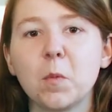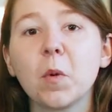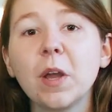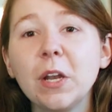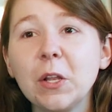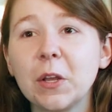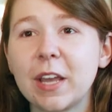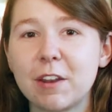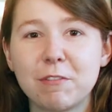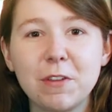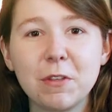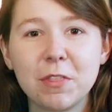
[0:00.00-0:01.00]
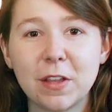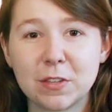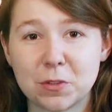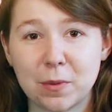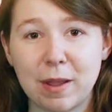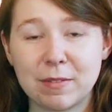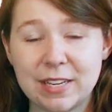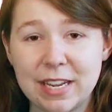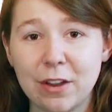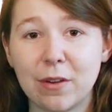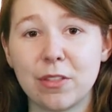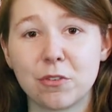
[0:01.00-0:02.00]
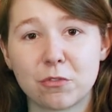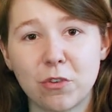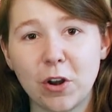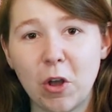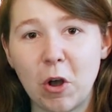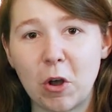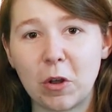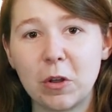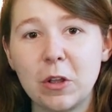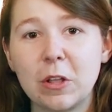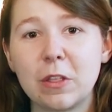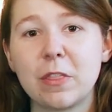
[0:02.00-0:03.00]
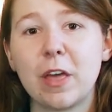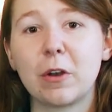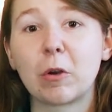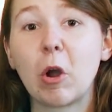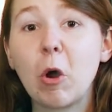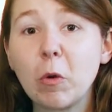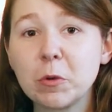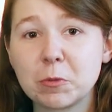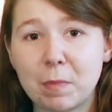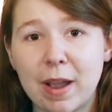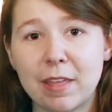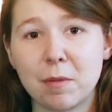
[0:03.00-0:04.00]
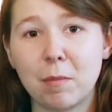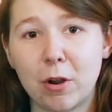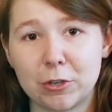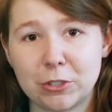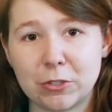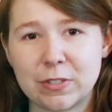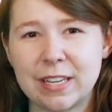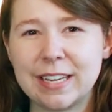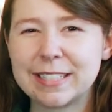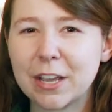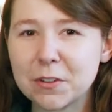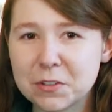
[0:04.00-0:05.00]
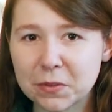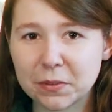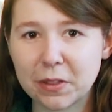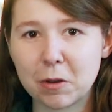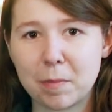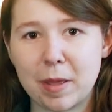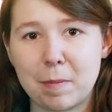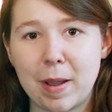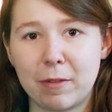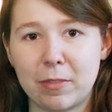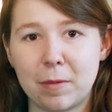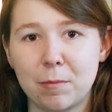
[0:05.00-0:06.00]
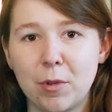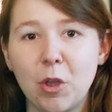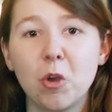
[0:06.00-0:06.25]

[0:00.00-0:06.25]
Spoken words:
We're going to look at a few things around here in the front hall that are owned by the Marshalls, and it tells you a little bit about them.